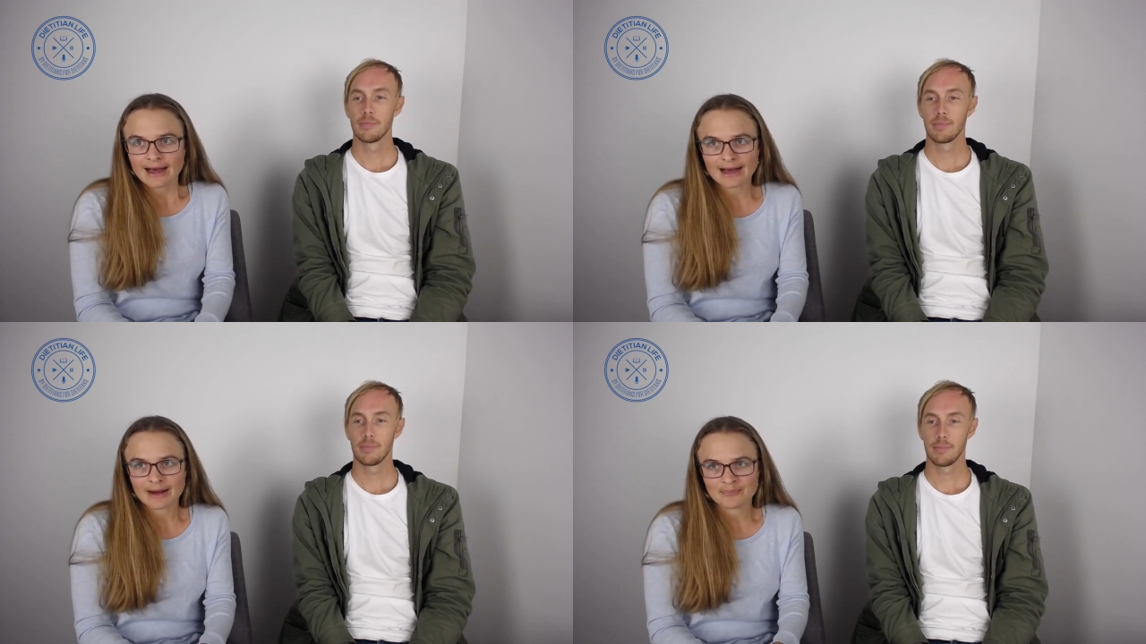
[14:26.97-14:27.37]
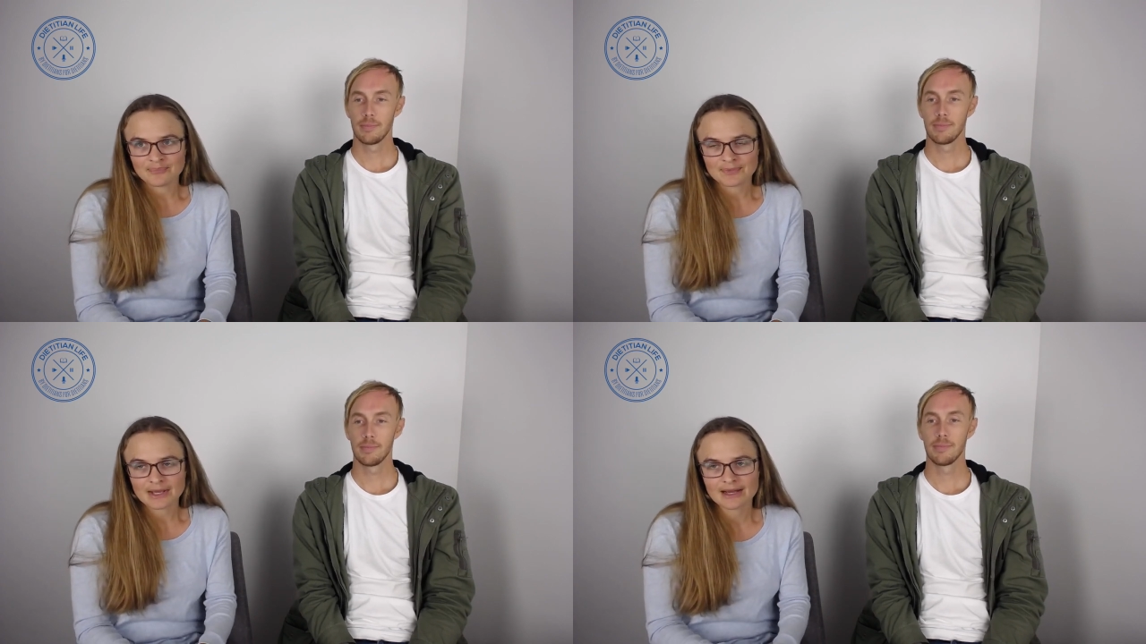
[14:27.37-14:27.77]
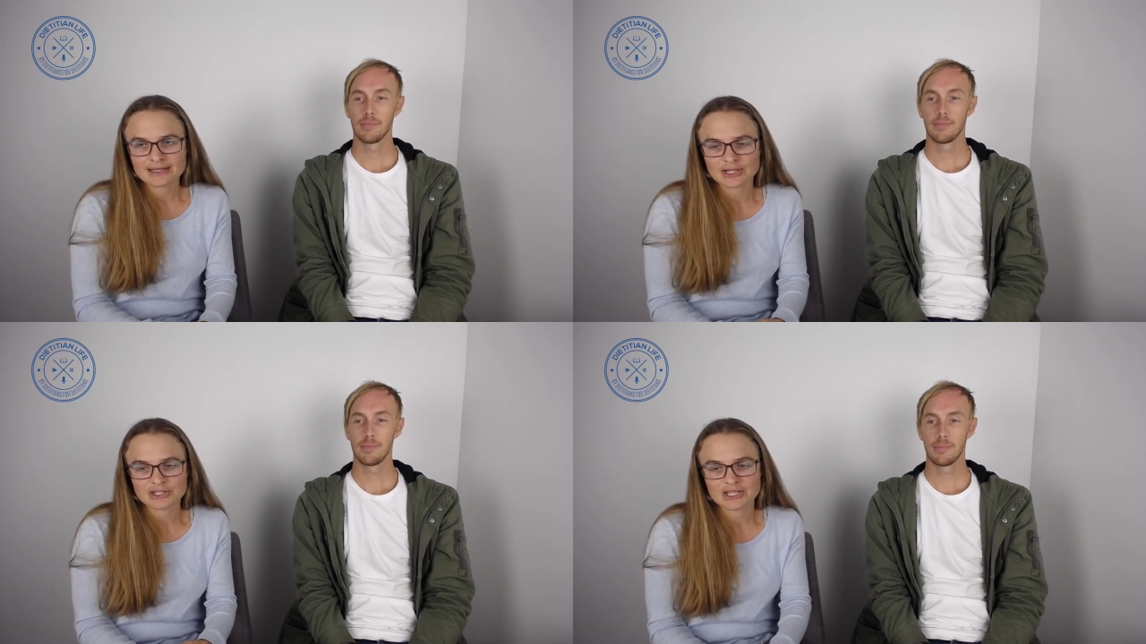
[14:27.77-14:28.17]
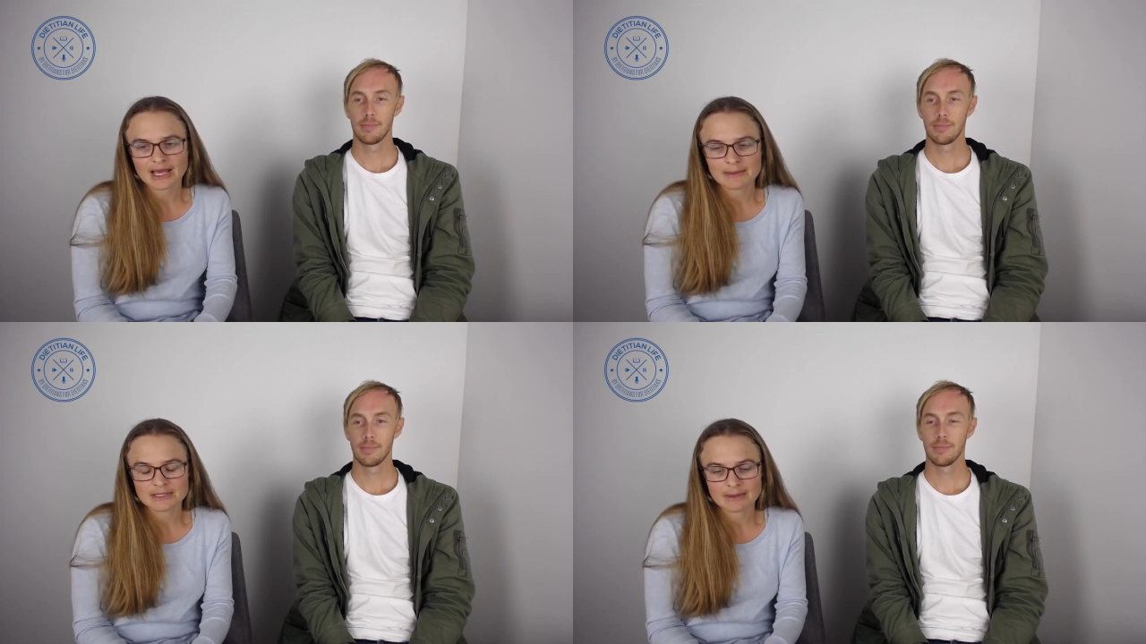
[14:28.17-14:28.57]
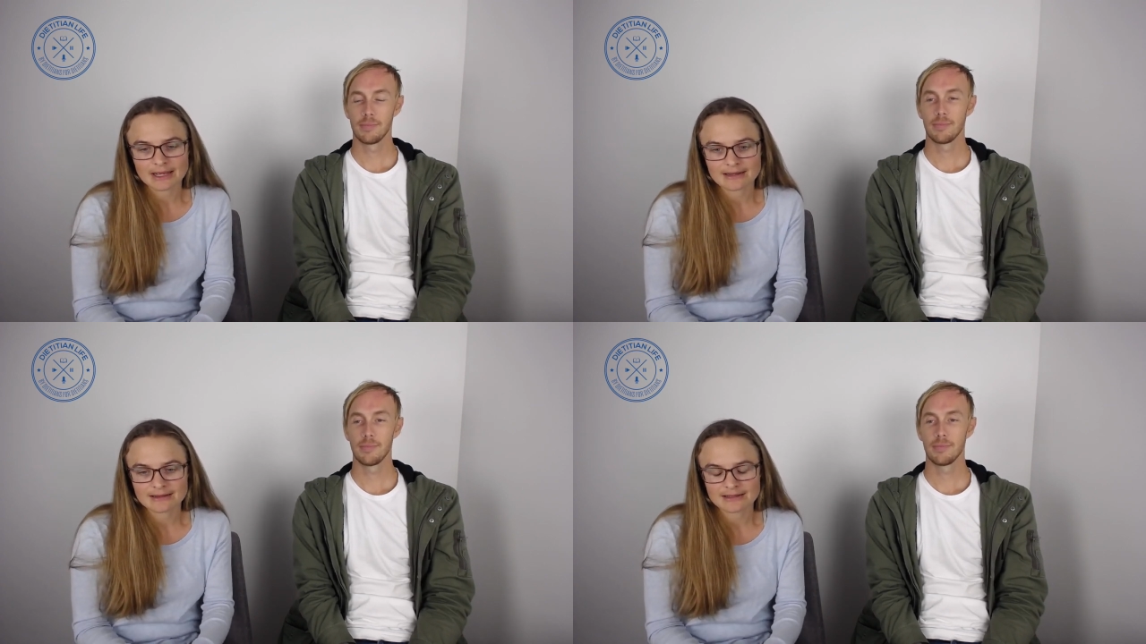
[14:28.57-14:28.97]
Speaker 1: Um, so she came to
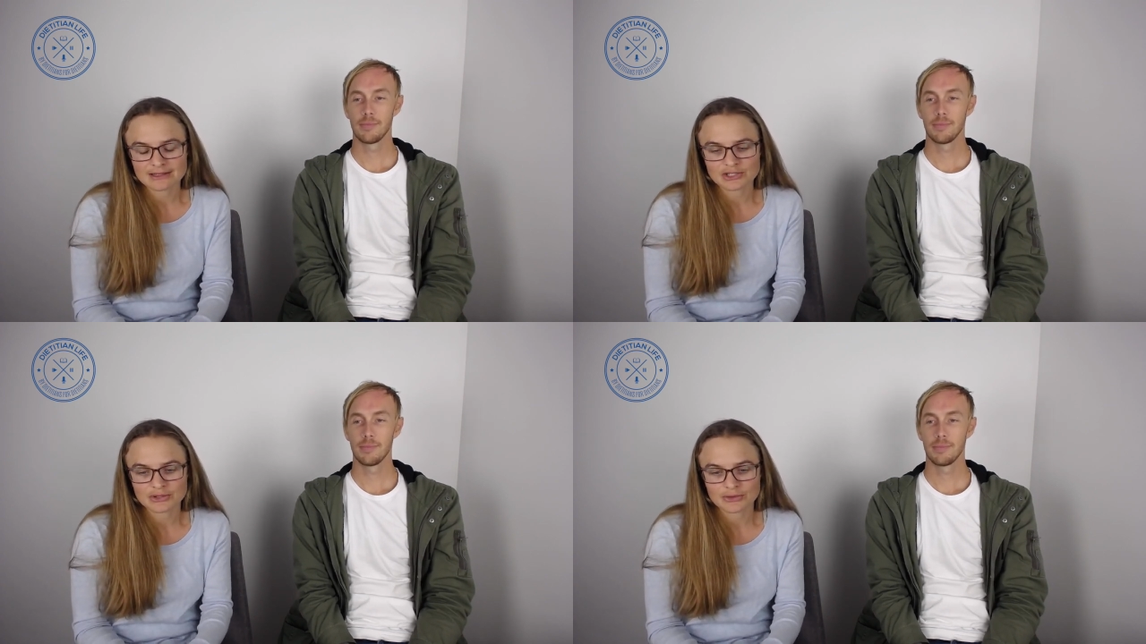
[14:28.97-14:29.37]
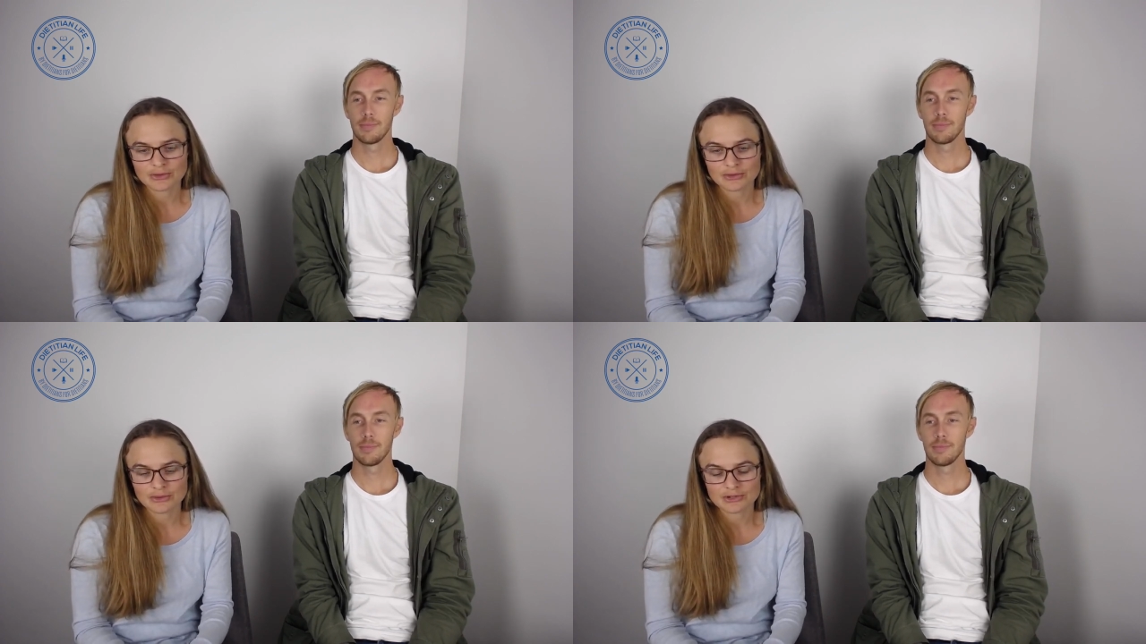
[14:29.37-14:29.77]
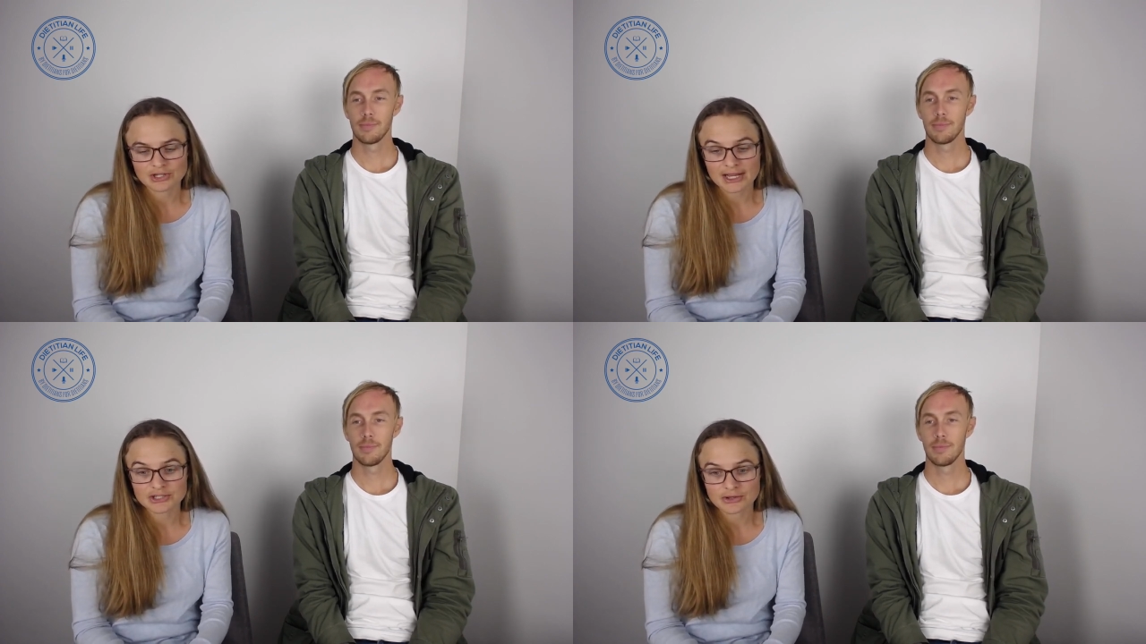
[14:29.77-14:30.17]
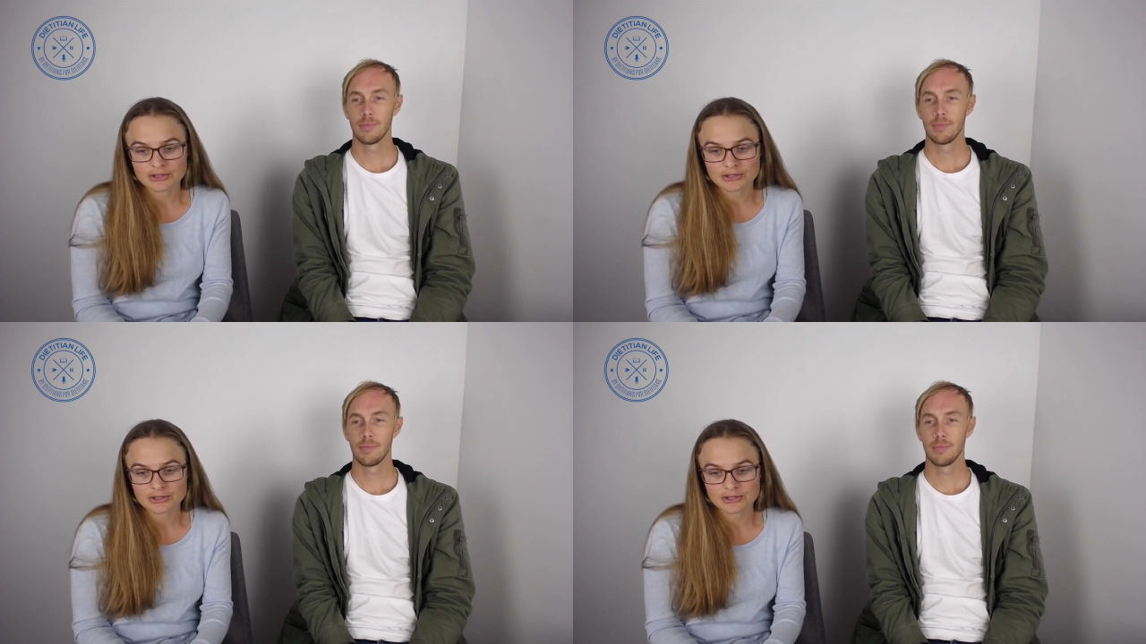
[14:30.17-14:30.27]
me to change those